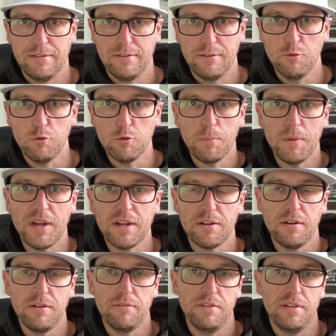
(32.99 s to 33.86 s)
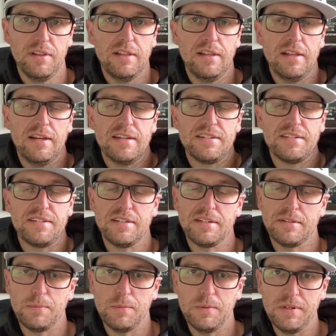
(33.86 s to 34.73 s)
look back over the last
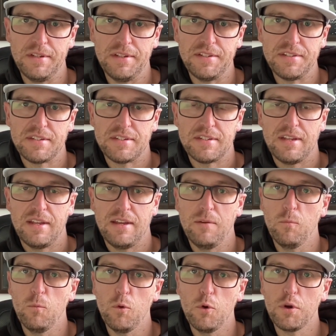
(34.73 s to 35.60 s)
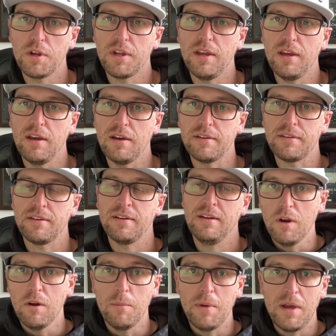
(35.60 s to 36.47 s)
6 weeks and work out
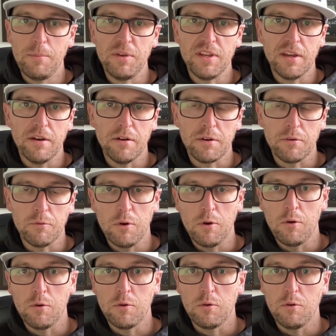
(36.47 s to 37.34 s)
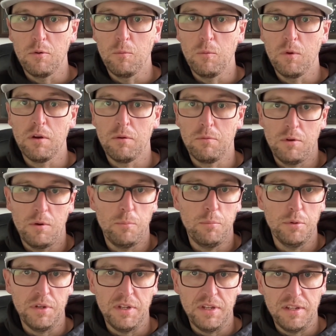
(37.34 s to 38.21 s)
where I may be going wrong or where I'm not
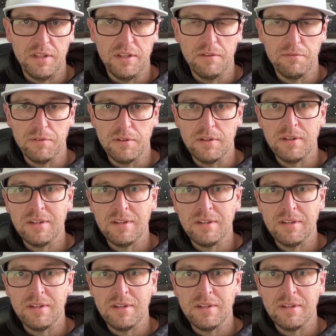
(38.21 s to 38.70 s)
putting in the effort.